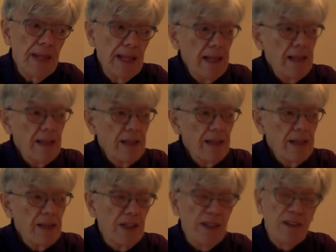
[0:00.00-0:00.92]
You
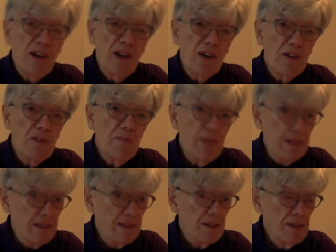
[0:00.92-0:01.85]
need colored
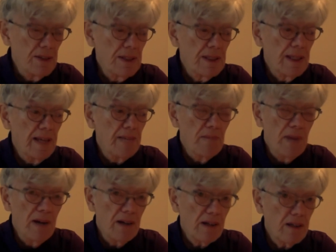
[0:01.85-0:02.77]
pencils and
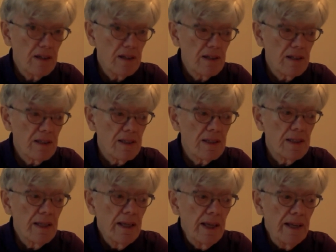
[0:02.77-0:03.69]
markers
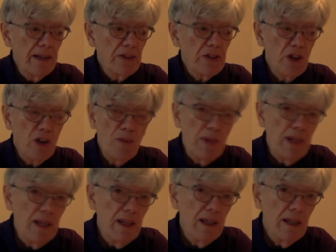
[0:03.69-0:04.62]
and a
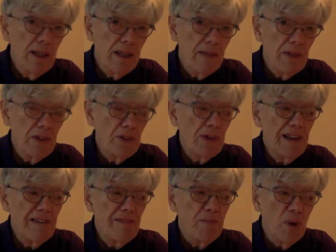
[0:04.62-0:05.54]
Sharpie. If you don't
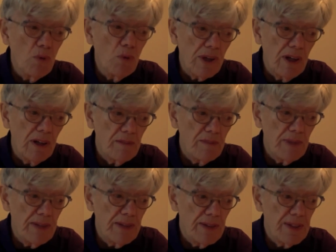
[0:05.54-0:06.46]
have both colored
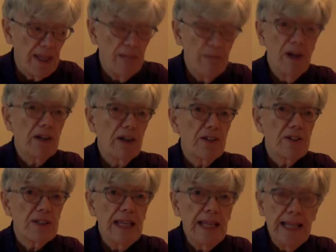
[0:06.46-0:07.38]
pencils and
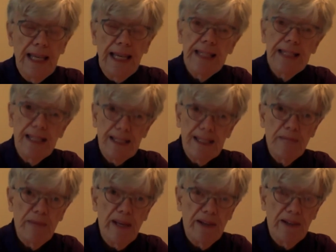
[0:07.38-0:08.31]
markers, it doesn't
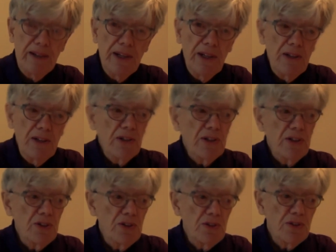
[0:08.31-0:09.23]
matter. You can
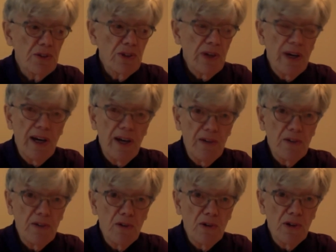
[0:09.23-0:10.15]
use
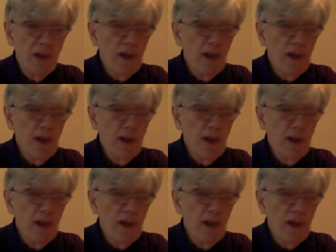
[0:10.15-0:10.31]
either or.